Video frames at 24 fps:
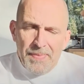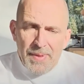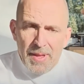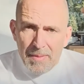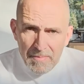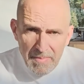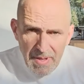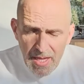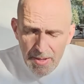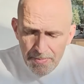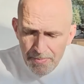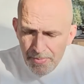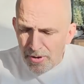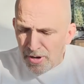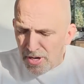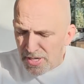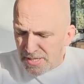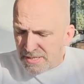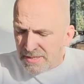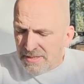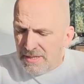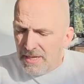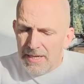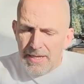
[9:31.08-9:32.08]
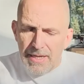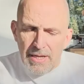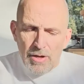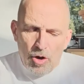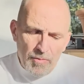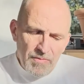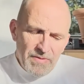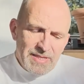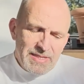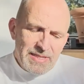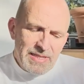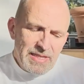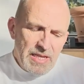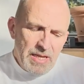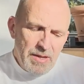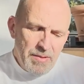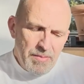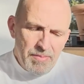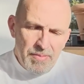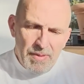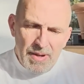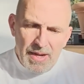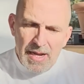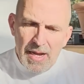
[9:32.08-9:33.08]
Me personally, obviously,
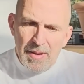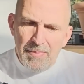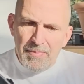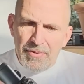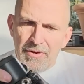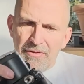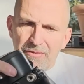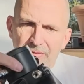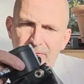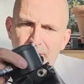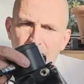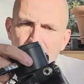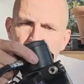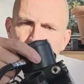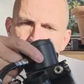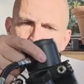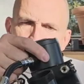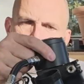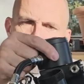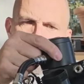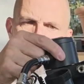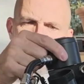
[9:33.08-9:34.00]
I preferred